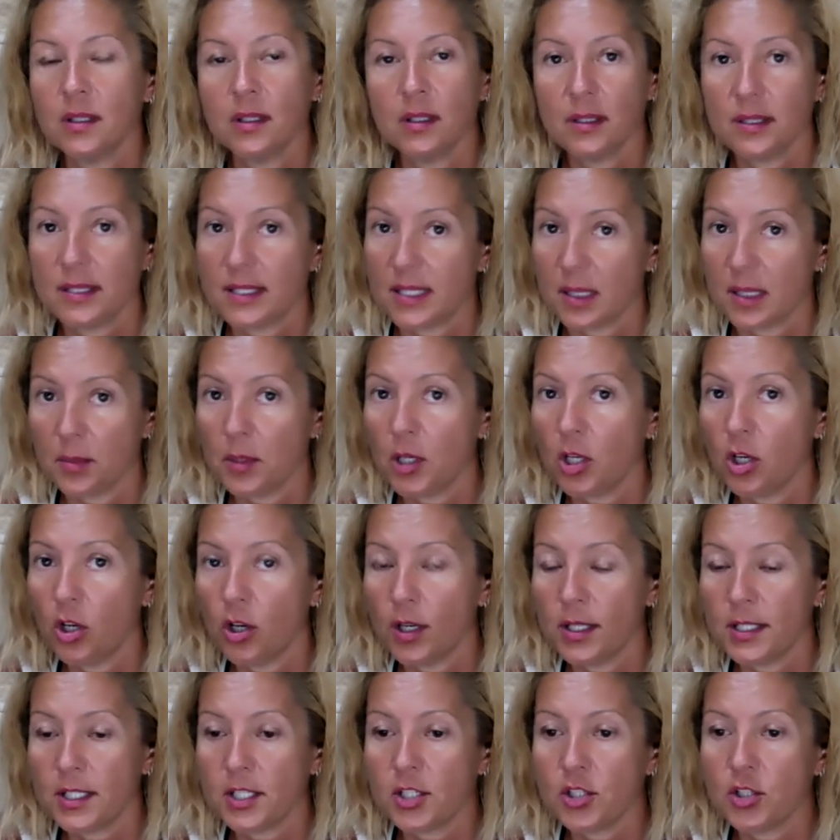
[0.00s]
Some
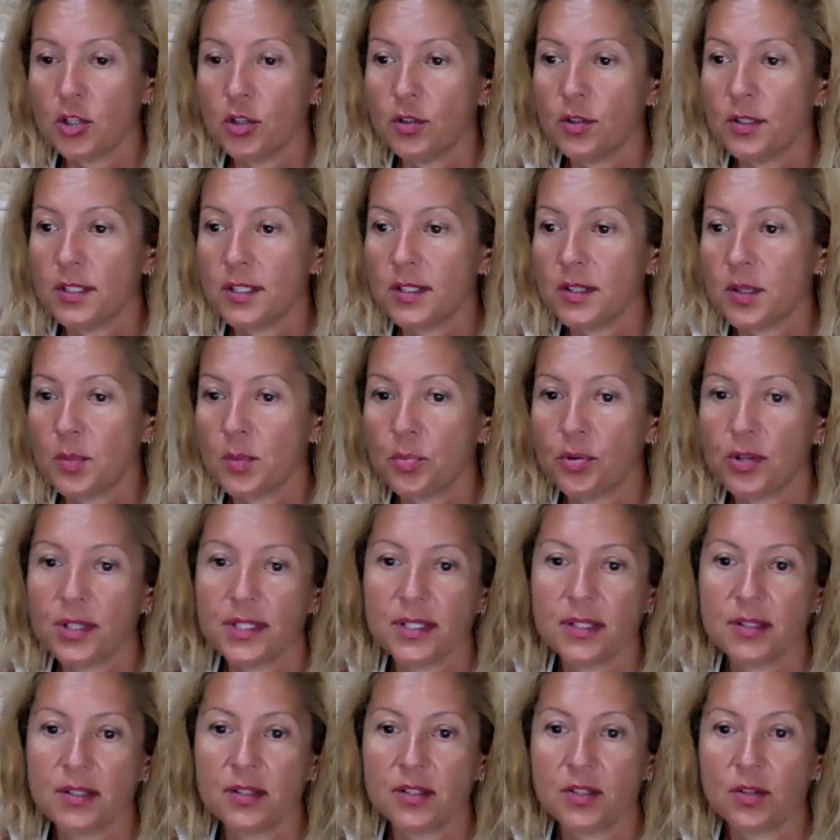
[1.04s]
clients notice the
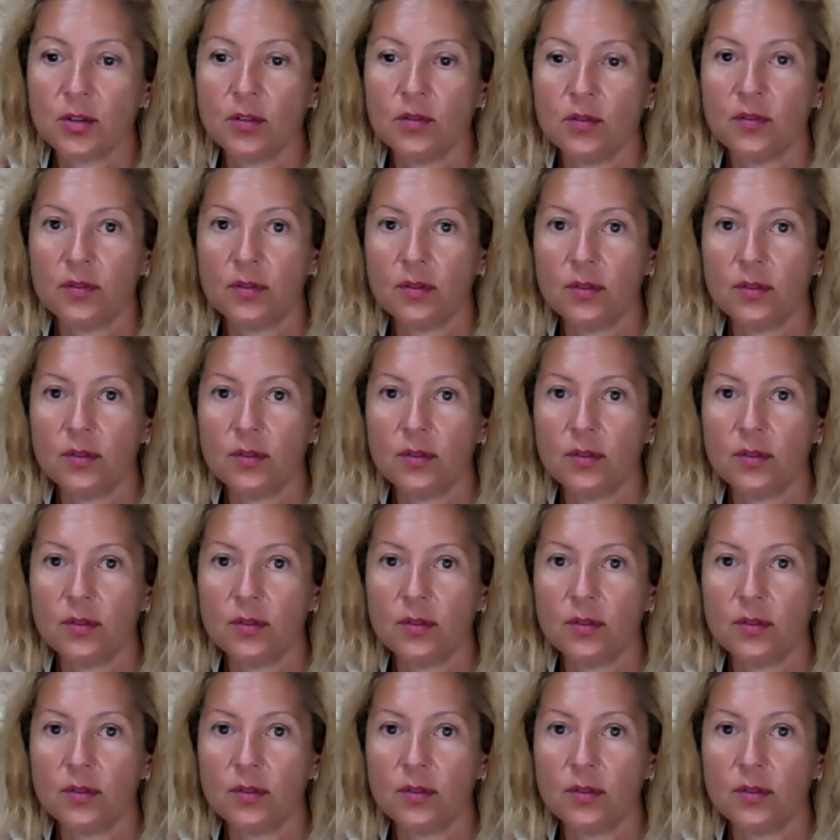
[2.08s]
presence of